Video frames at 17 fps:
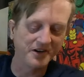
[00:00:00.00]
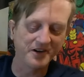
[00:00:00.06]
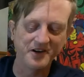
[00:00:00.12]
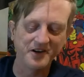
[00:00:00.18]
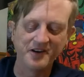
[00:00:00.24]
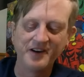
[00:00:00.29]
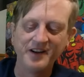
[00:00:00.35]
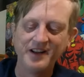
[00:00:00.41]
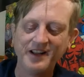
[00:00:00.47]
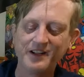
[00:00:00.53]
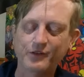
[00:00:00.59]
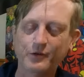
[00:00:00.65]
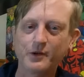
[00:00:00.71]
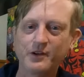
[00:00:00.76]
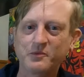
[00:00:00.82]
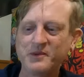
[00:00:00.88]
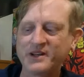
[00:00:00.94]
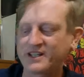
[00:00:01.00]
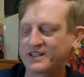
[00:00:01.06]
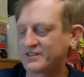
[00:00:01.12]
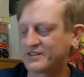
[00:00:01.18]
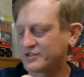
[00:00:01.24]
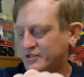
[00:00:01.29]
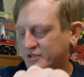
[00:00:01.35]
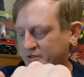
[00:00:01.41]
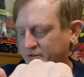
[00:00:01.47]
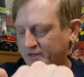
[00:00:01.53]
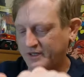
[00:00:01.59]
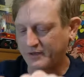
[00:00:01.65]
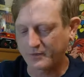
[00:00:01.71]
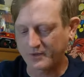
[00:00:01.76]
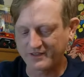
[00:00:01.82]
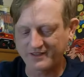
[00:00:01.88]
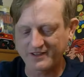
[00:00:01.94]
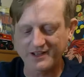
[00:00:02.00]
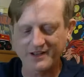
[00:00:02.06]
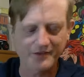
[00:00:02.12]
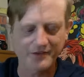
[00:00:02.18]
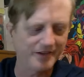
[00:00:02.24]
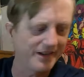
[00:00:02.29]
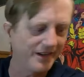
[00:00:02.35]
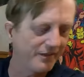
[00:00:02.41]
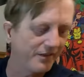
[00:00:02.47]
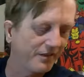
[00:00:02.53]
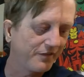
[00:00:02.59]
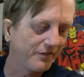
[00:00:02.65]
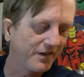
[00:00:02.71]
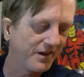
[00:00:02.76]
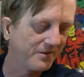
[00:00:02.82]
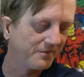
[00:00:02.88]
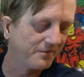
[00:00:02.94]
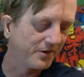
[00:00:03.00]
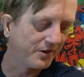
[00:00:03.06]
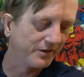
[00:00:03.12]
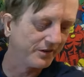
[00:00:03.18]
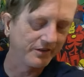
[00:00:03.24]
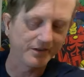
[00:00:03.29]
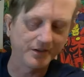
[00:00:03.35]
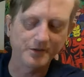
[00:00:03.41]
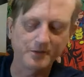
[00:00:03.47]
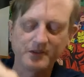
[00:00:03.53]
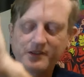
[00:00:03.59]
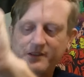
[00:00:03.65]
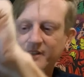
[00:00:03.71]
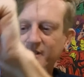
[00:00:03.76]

you know. That's why I was making the joke. Like, where's the other death of the Venomverse? There was